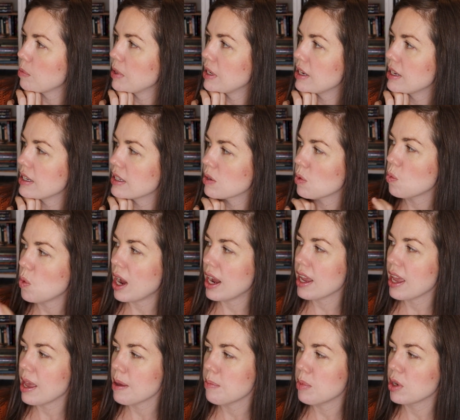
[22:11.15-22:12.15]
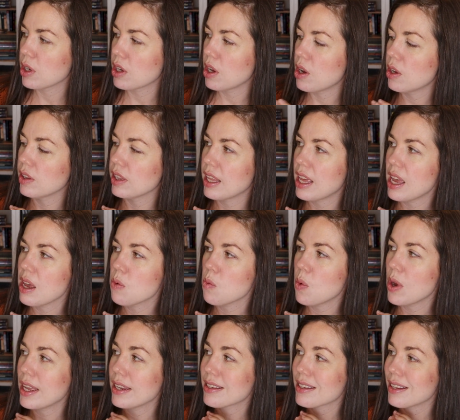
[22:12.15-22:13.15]
but it is a YA book called They
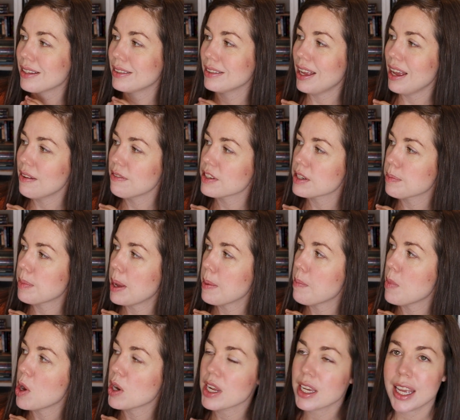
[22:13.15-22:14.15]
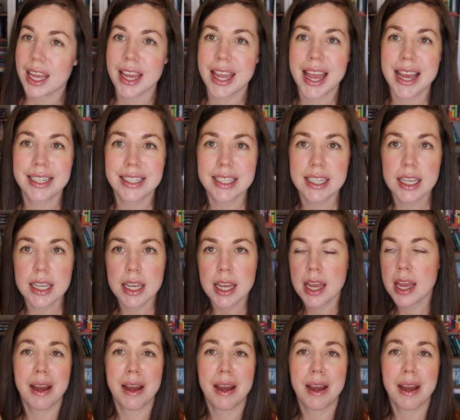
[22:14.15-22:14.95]
Went Left by Monica Hesse.